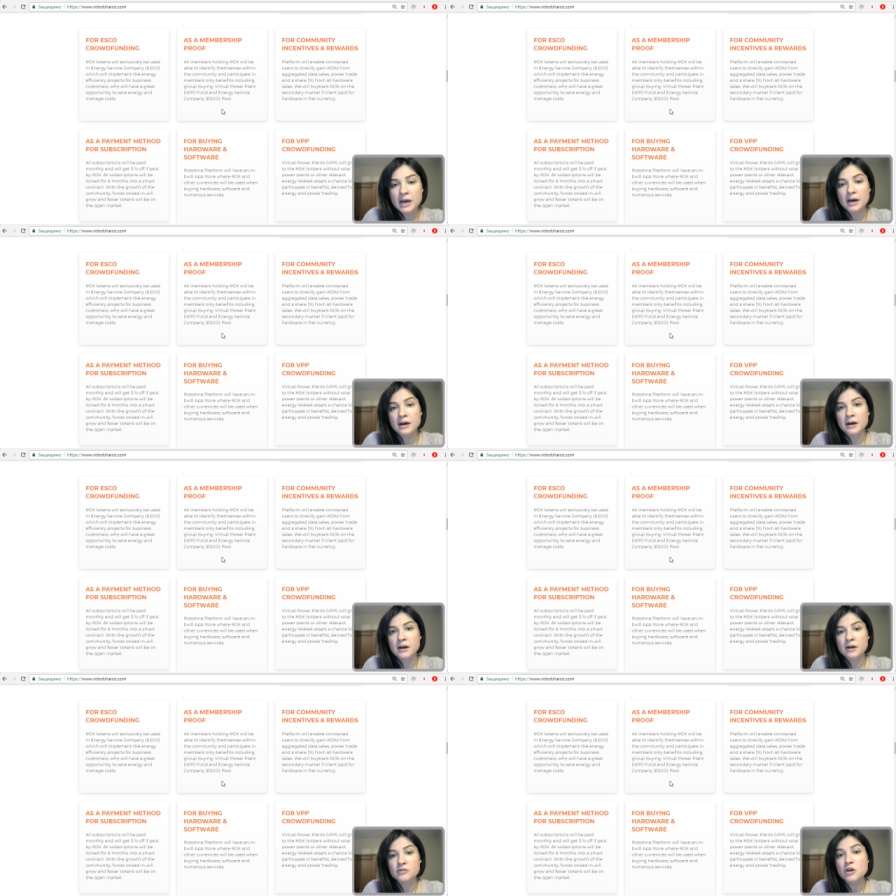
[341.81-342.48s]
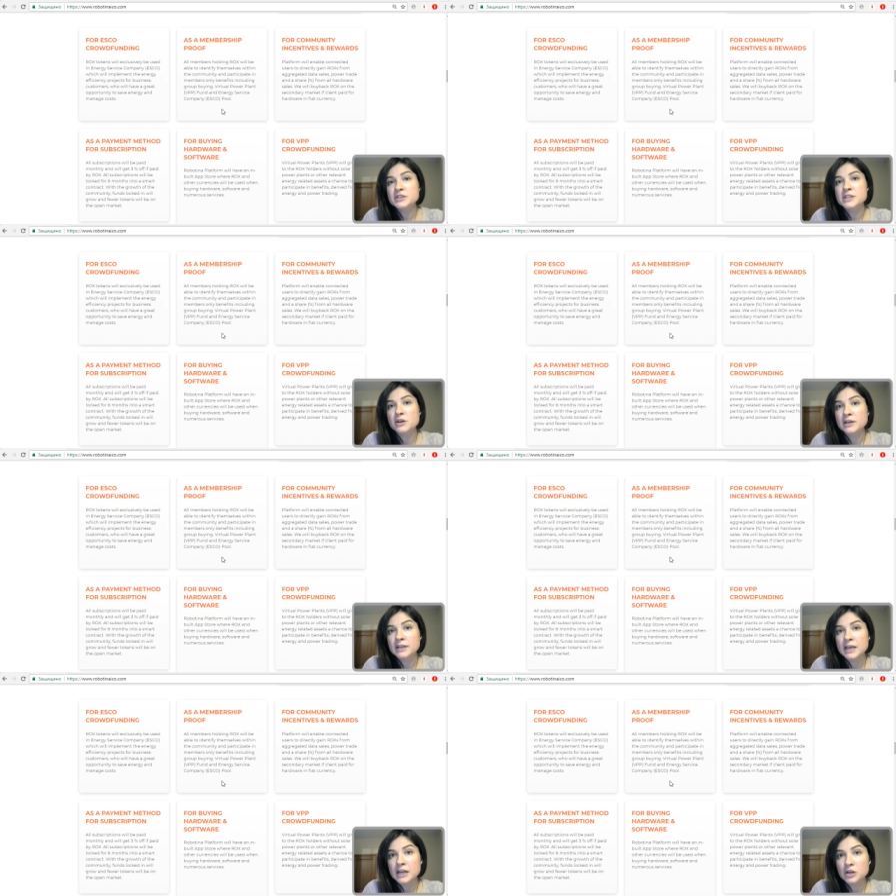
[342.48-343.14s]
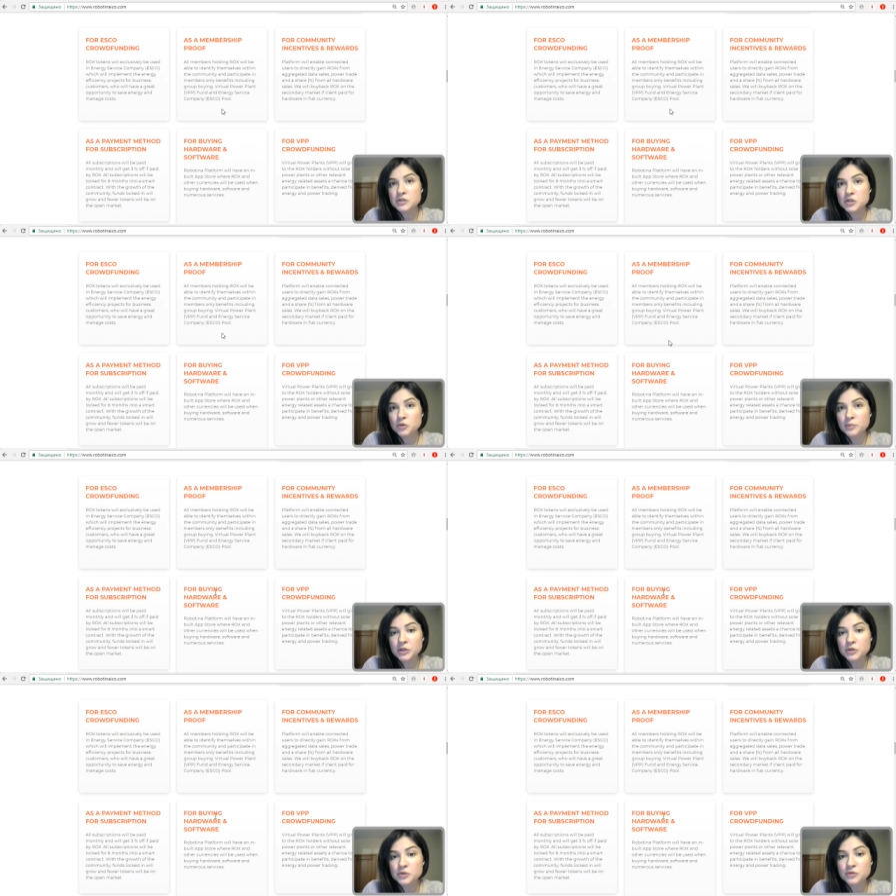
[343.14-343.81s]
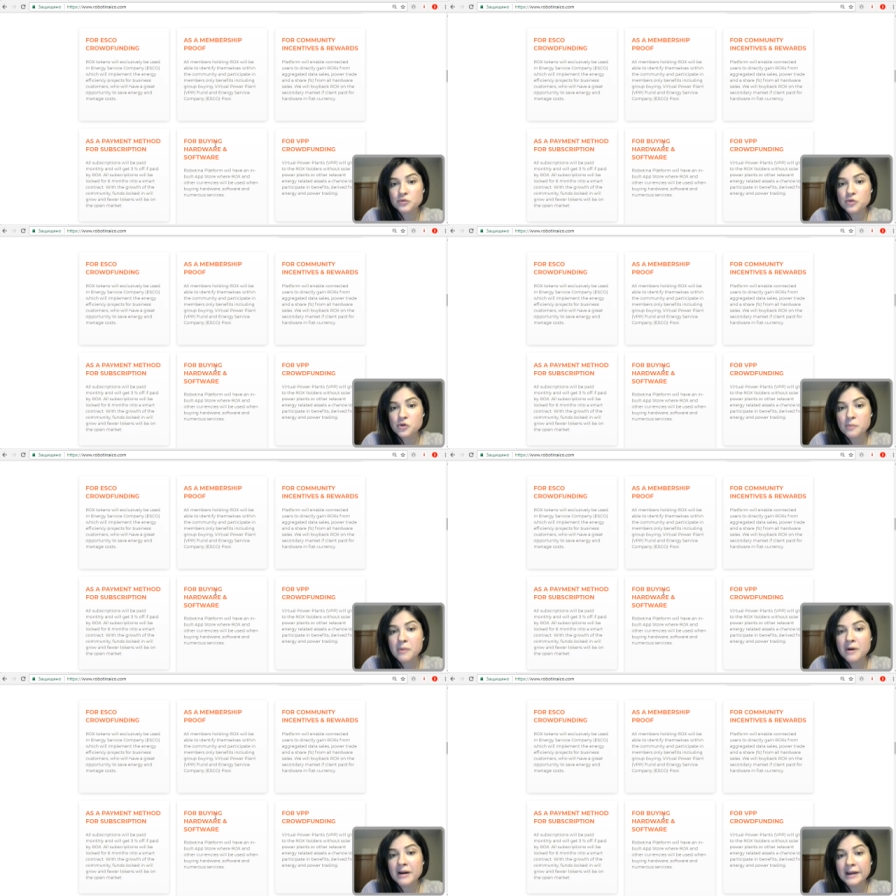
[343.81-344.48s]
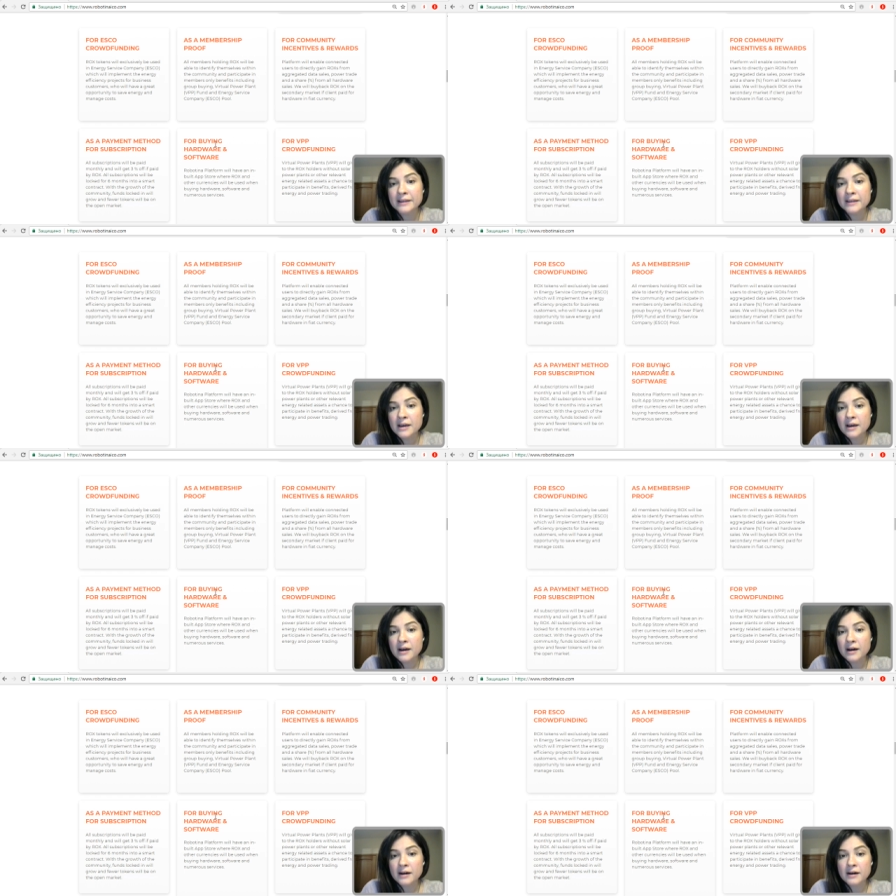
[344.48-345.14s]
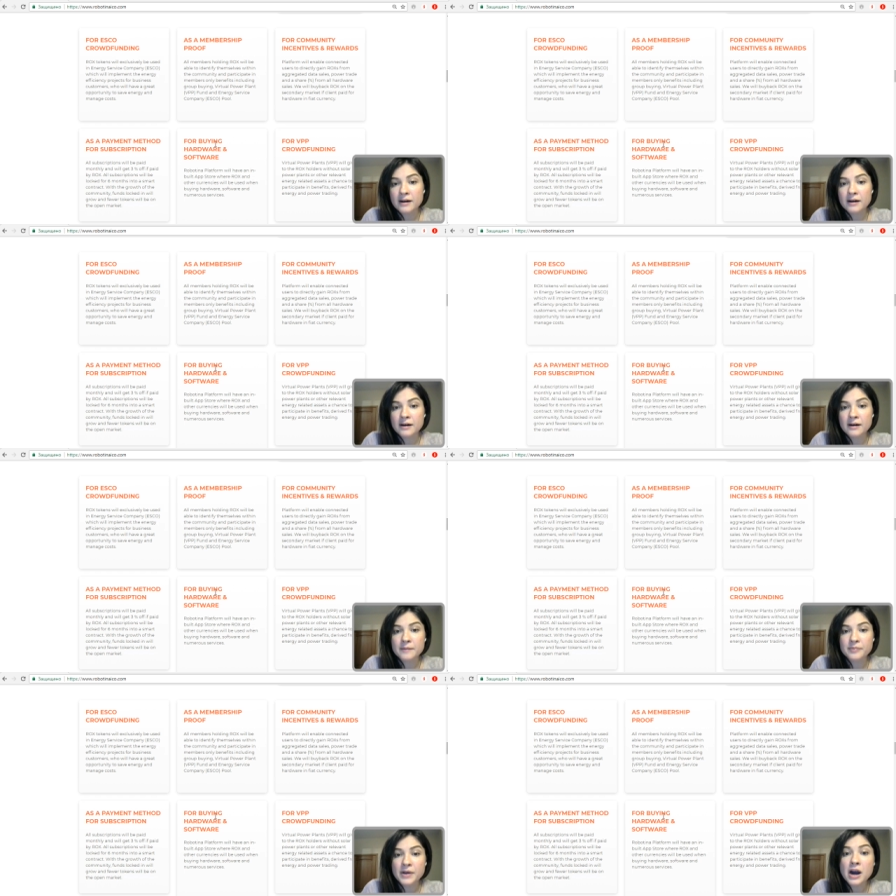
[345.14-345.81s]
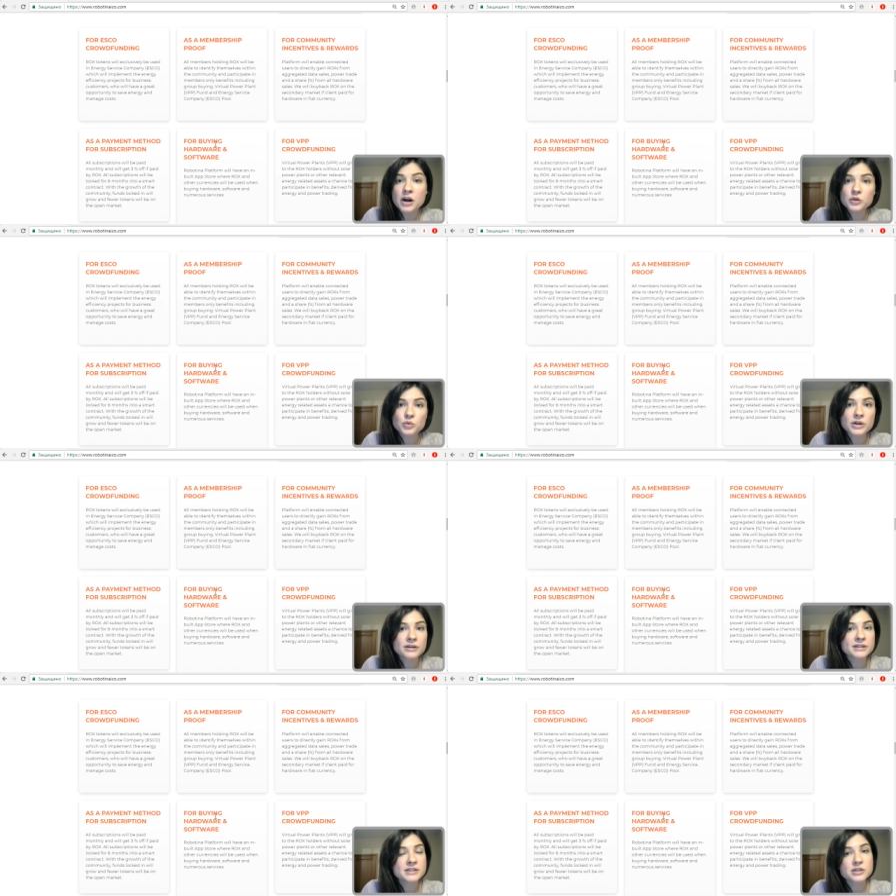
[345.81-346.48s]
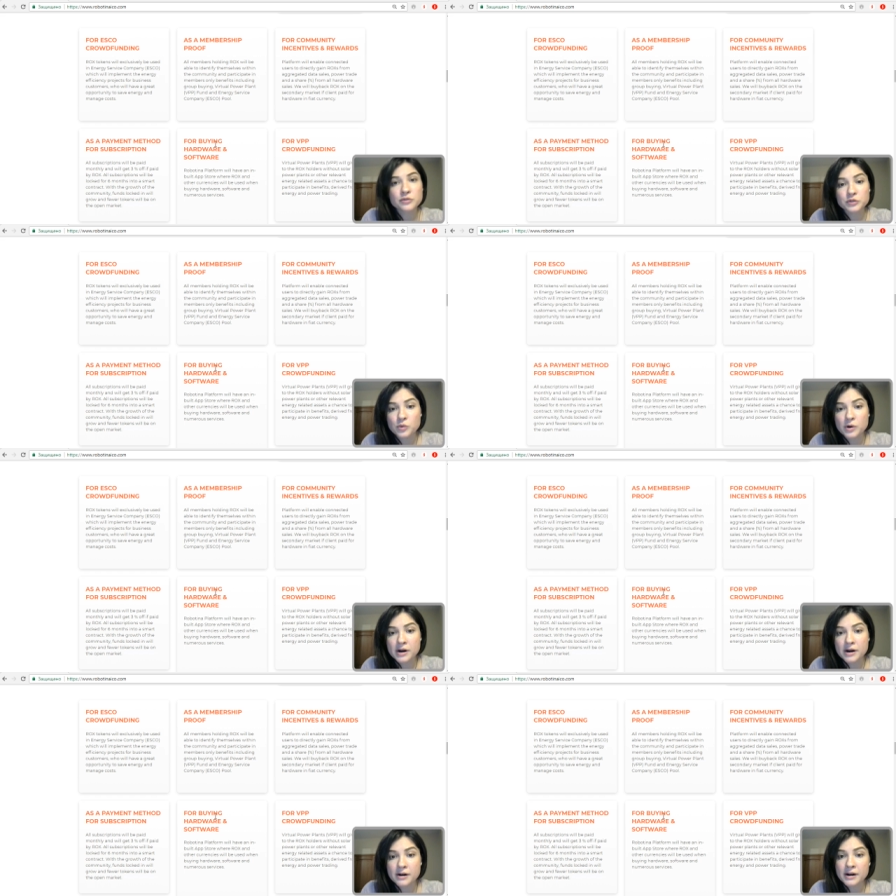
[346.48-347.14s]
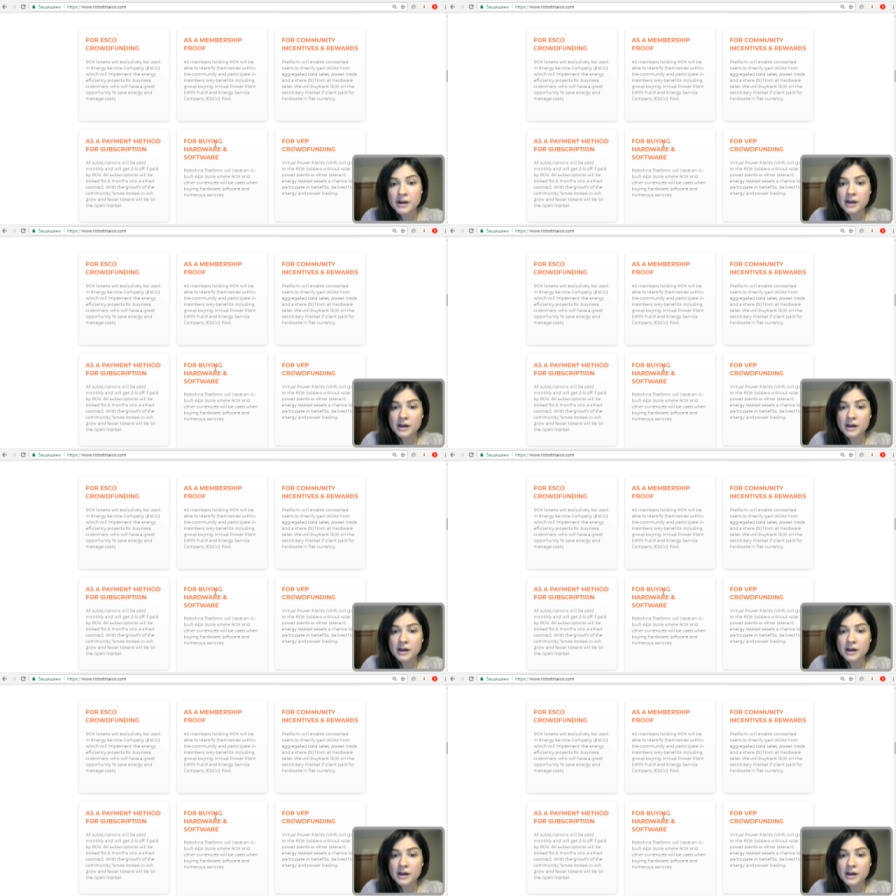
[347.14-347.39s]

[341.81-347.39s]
ROX token can also be used for buying hardware and software